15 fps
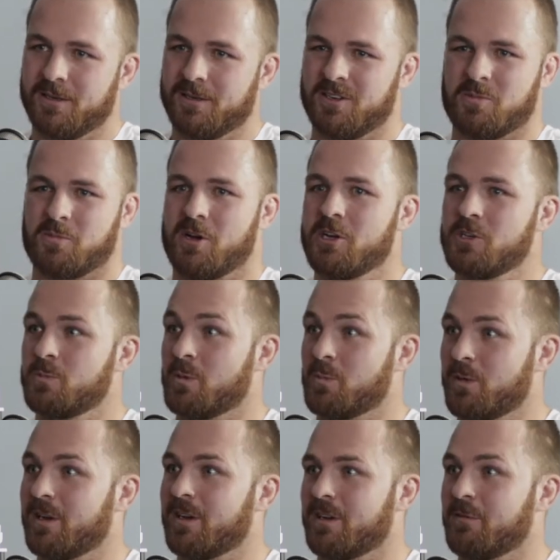not poach, but
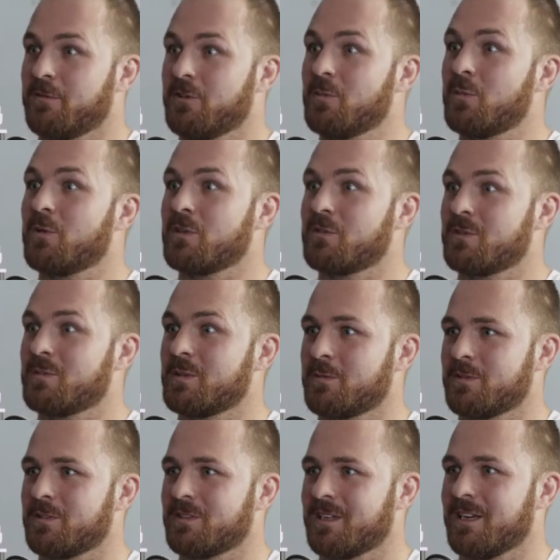bring in a few boys from
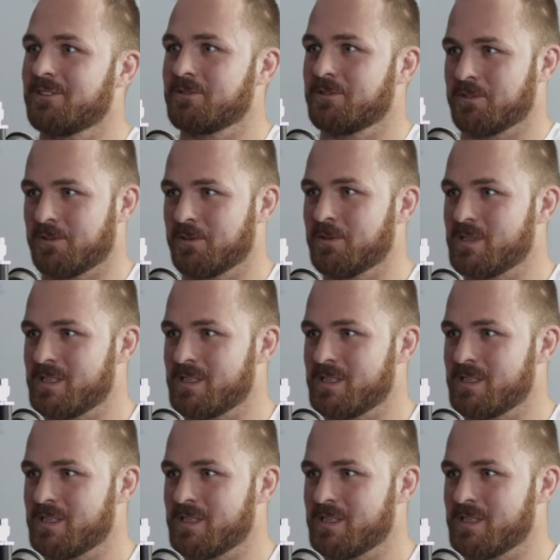different country schools